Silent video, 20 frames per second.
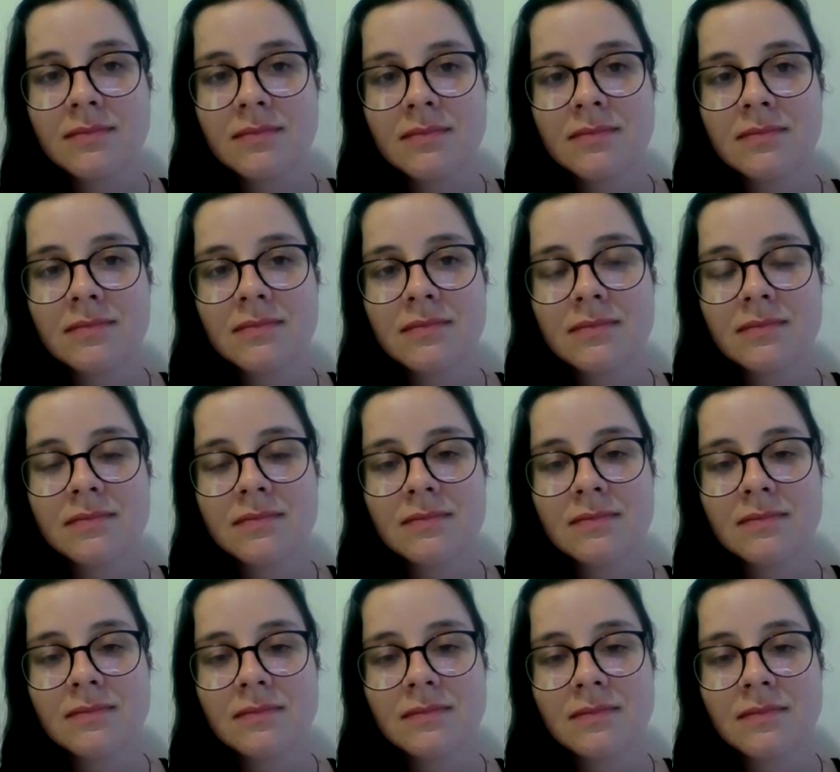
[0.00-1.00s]

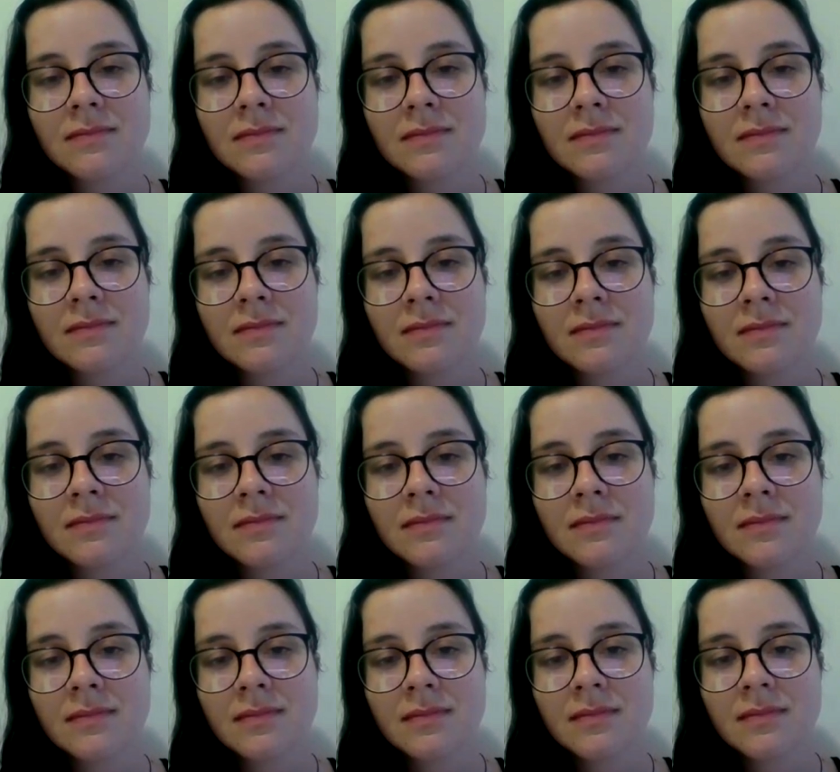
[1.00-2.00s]

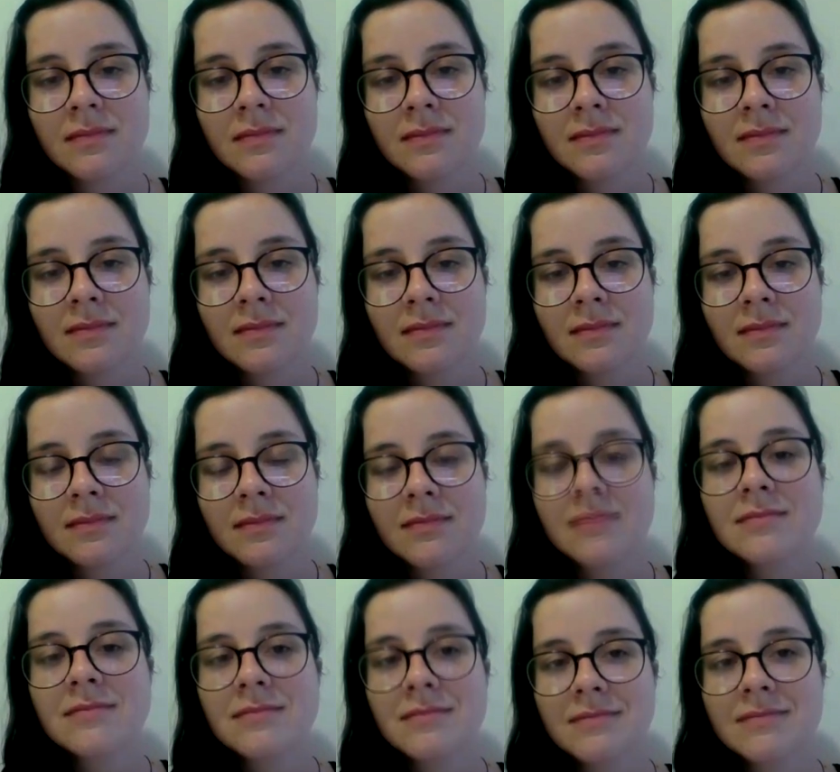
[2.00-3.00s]

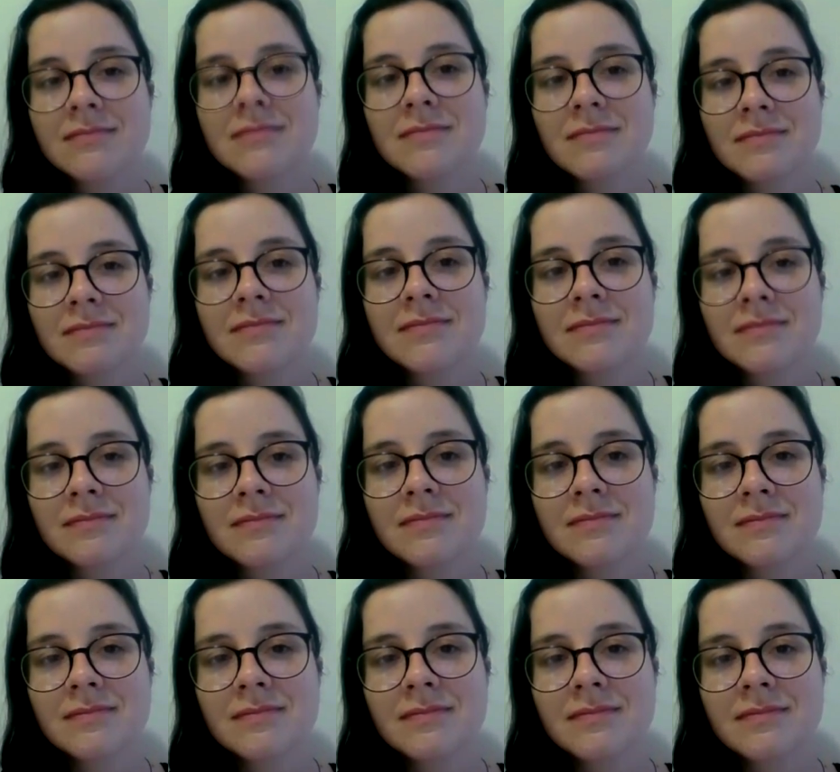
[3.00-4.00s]

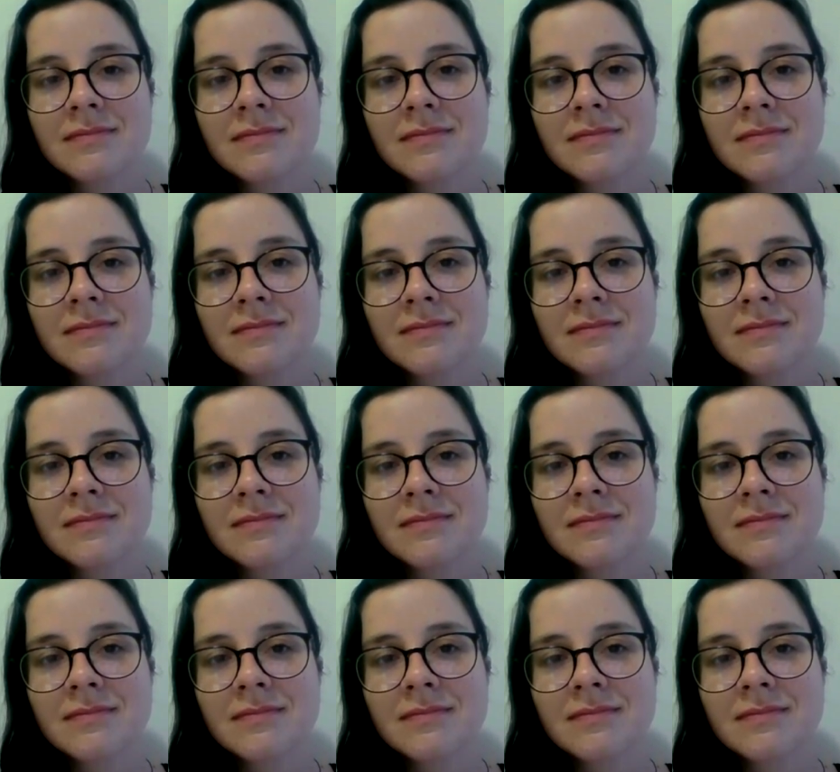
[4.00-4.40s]
No words are spoken by the person on screen.